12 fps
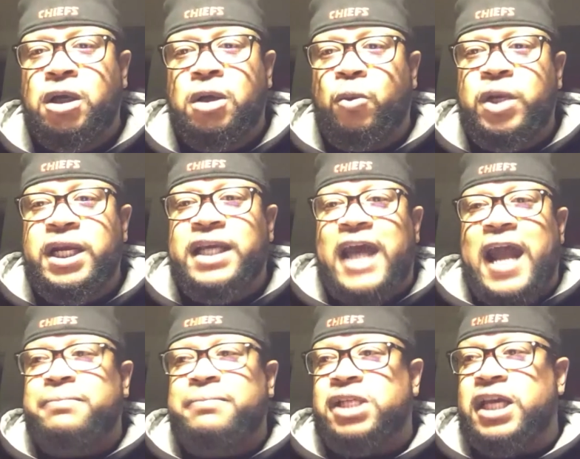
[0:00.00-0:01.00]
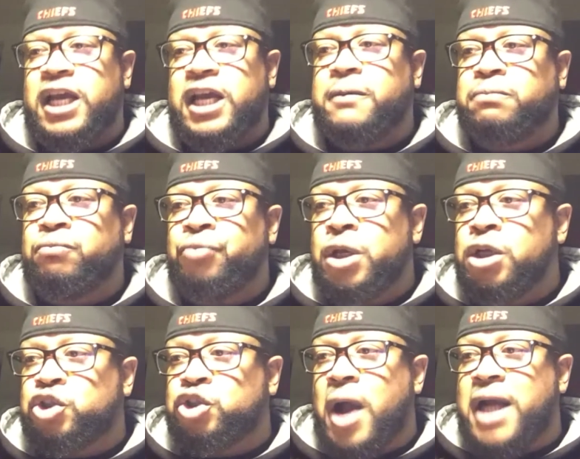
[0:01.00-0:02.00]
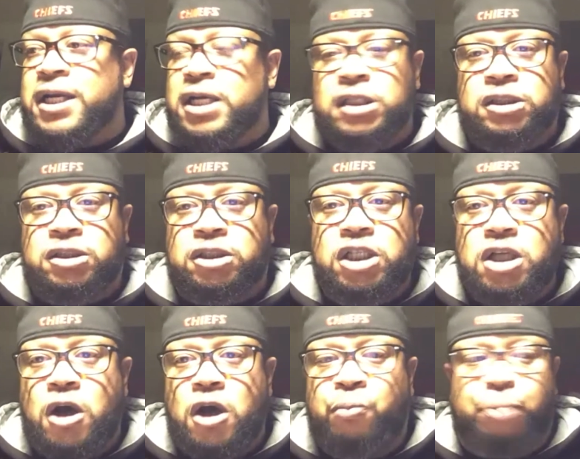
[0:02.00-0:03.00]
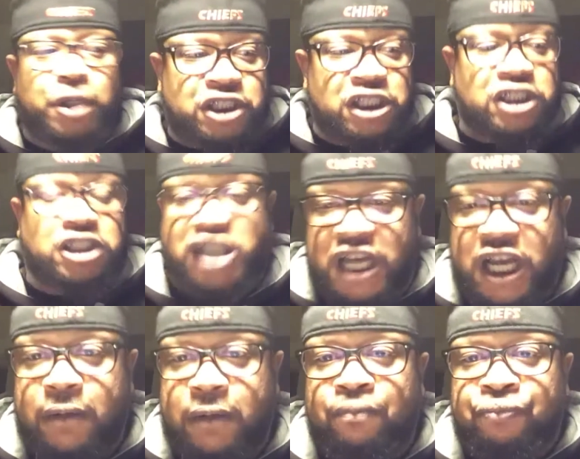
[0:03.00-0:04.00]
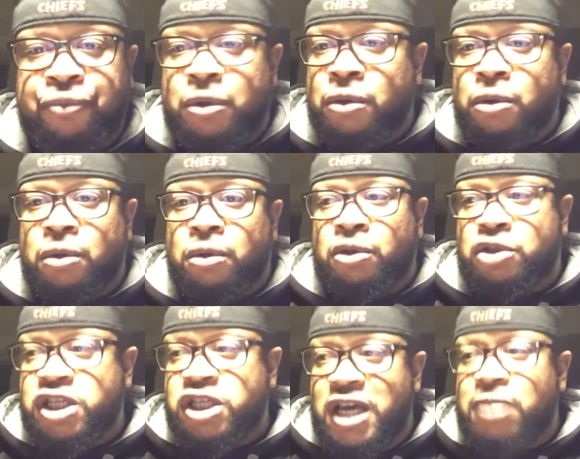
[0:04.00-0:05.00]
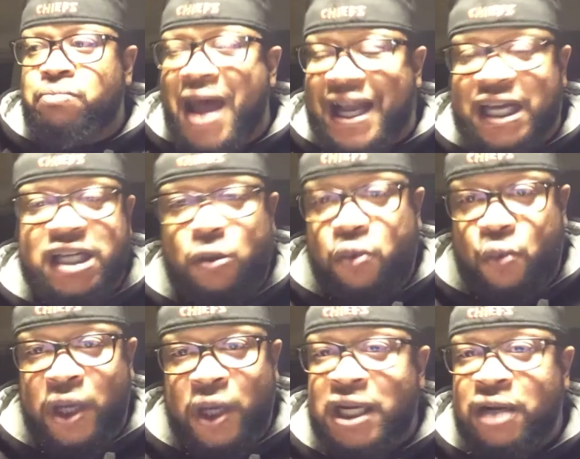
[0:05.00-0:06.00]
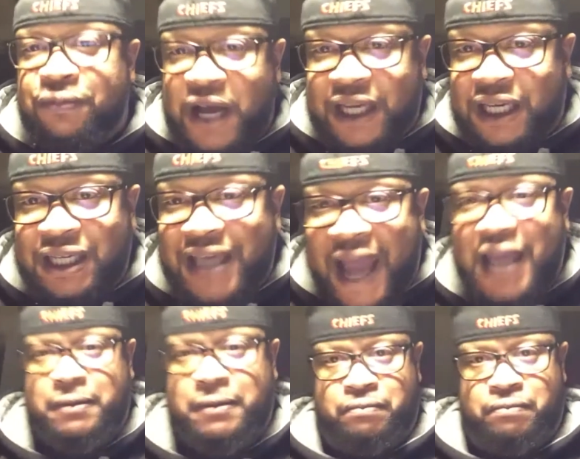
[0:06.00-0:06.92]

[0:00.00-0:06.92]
when it came to him trying to, push his team to getting back into winning the fucking game.